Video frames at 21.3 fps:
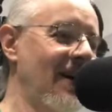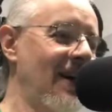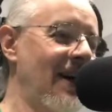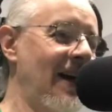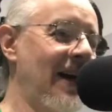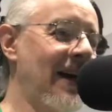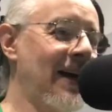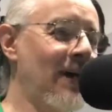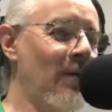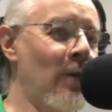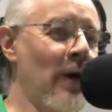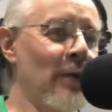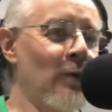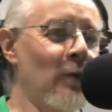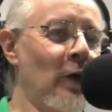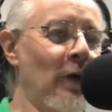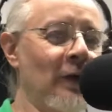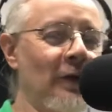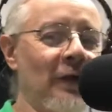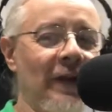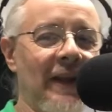I got one
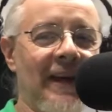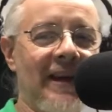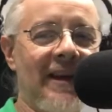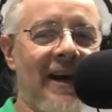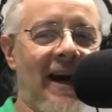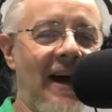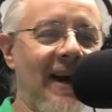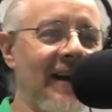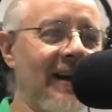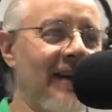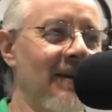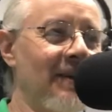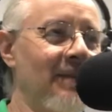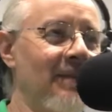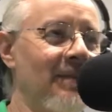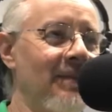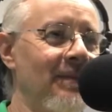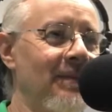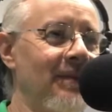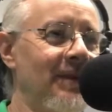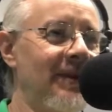word for that guy.
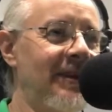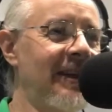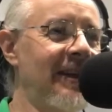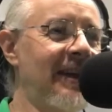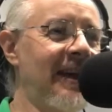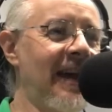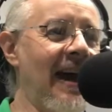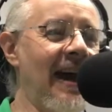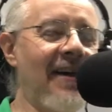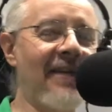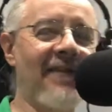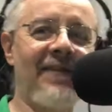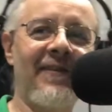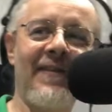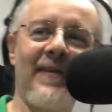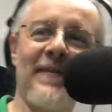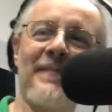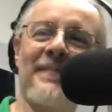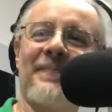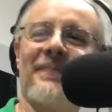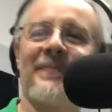Decaf.
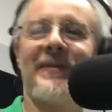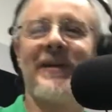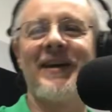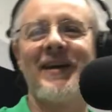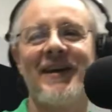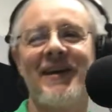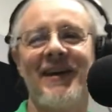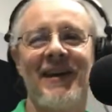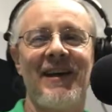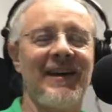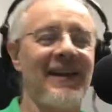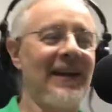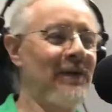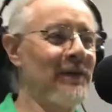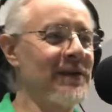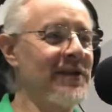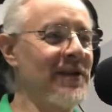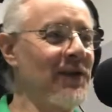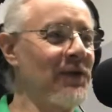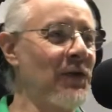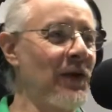That
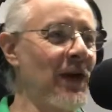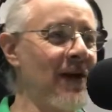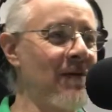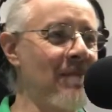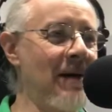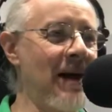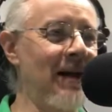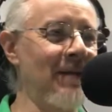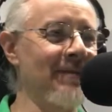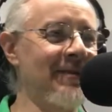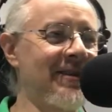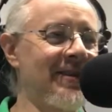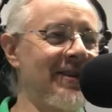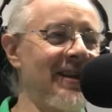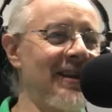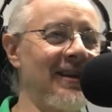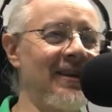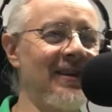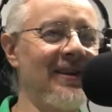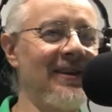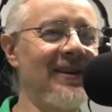was Yngwie
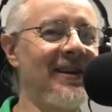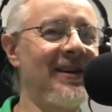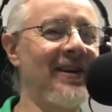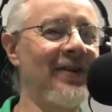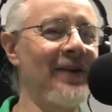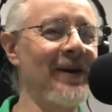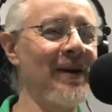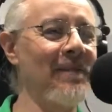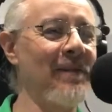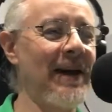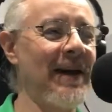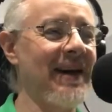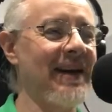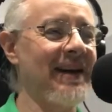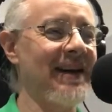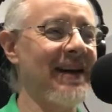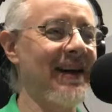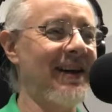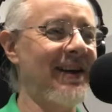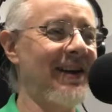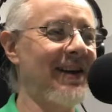Malmsteen going
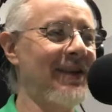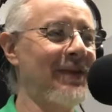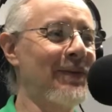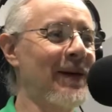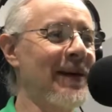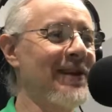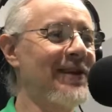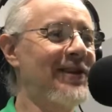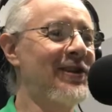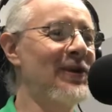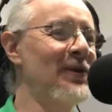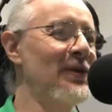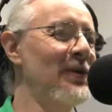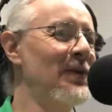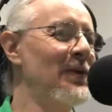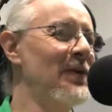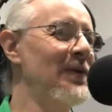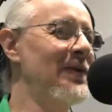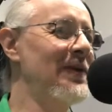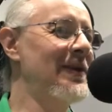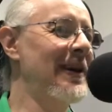back all the way
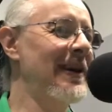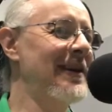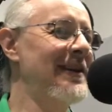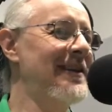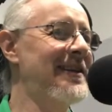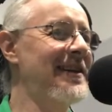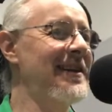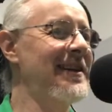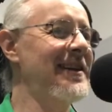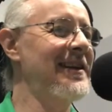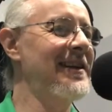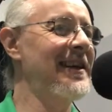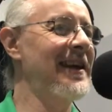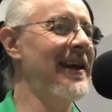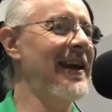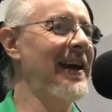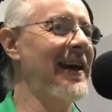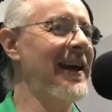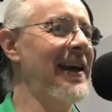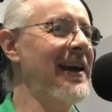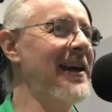to
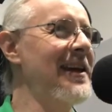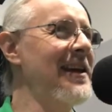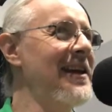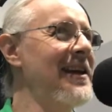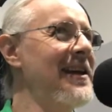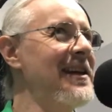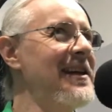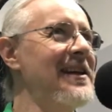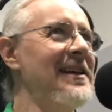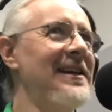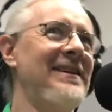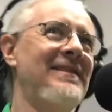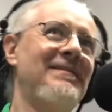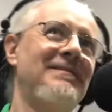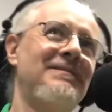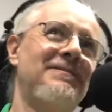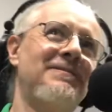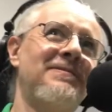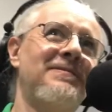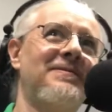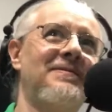
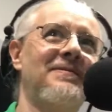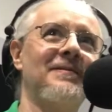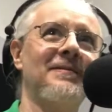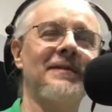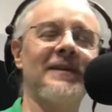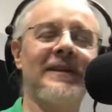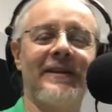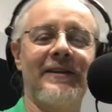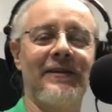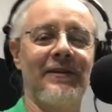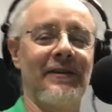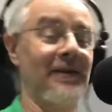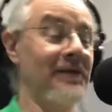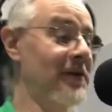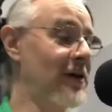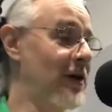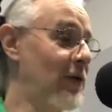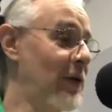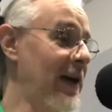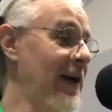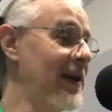1980, I don't even
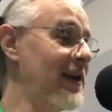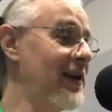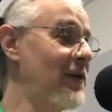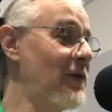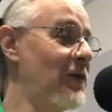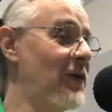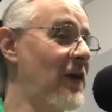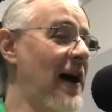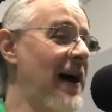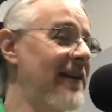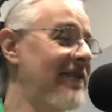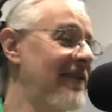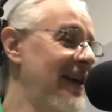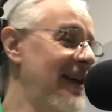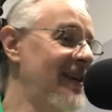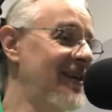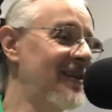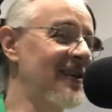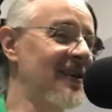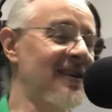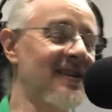know, 85,
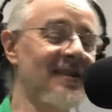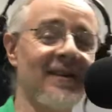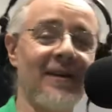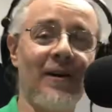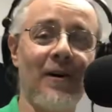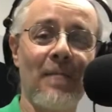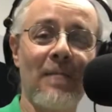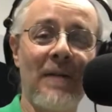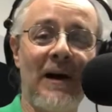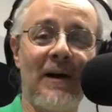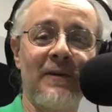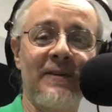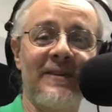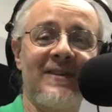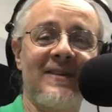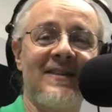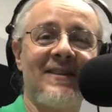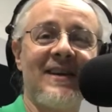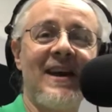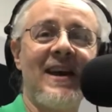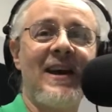86
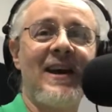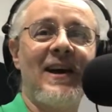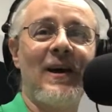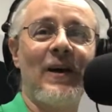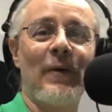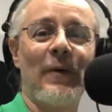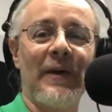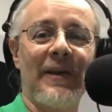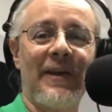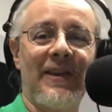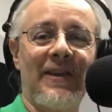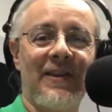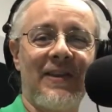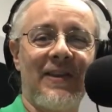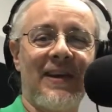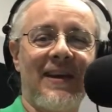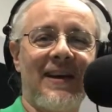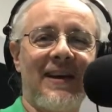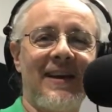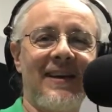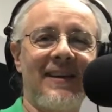thereabouts, with
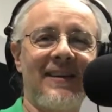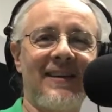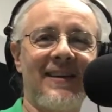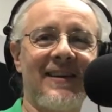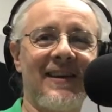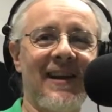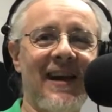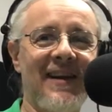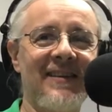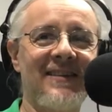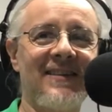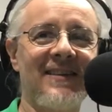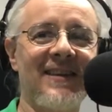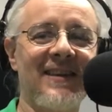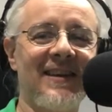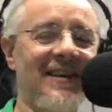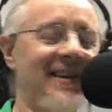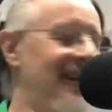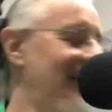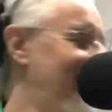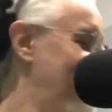the classic